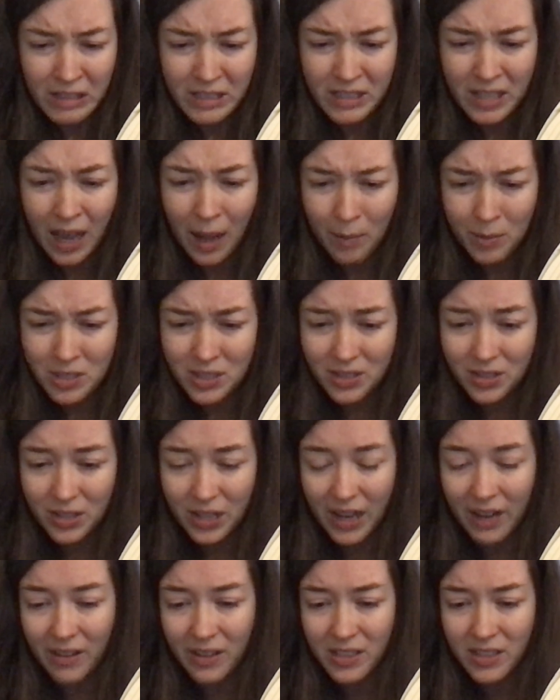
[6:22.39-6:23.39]
sobbed
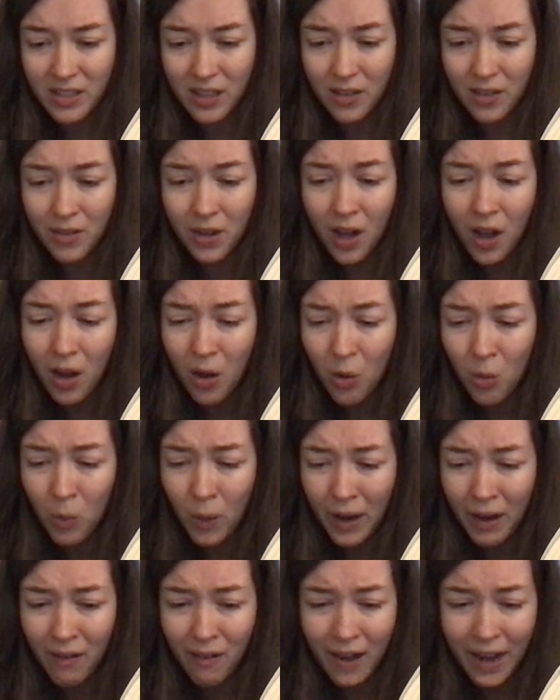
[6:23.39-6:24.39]
Carrie Sloane. "Oh,
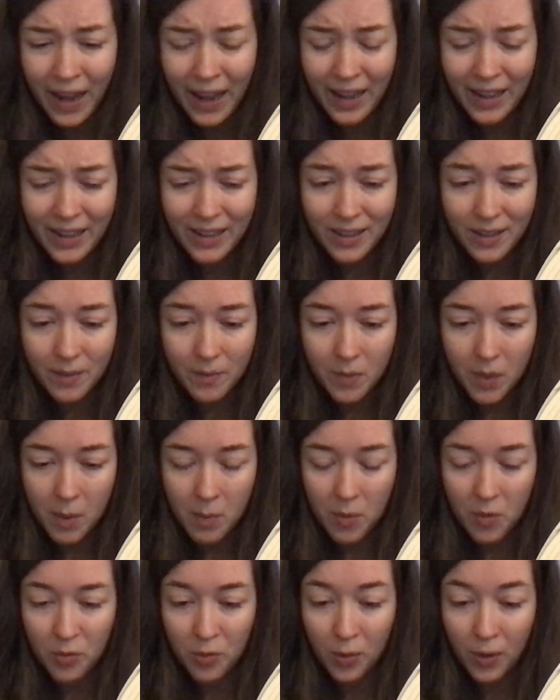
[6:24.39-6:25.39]
where, Anne?"
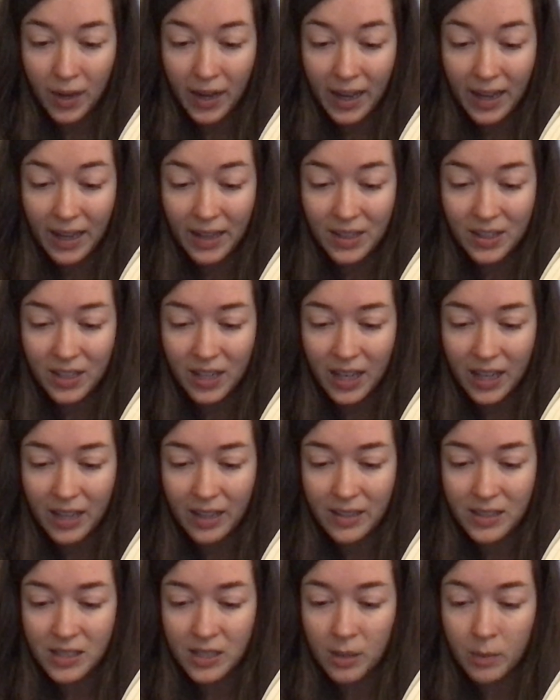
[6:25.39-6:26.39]
Before Anne could
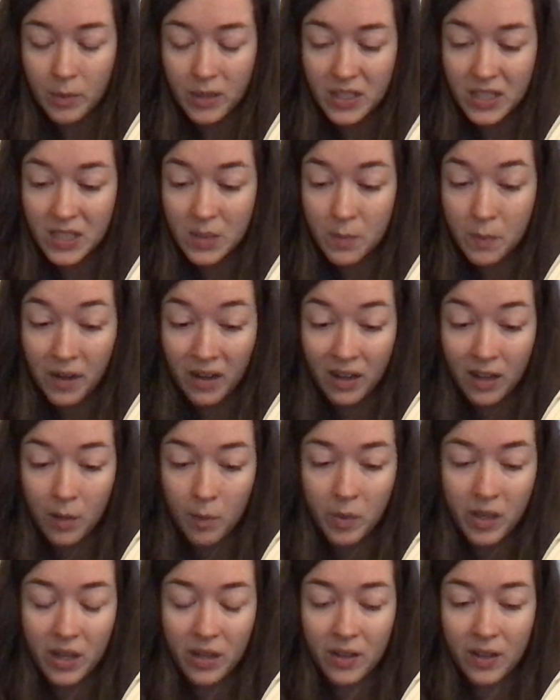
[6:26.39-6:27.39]
answer, Mrs. Barry
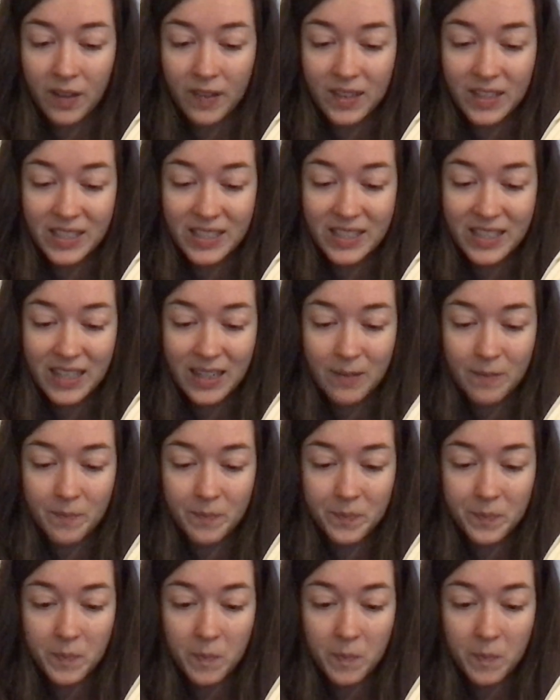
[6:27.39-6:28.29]
appeared on the scene.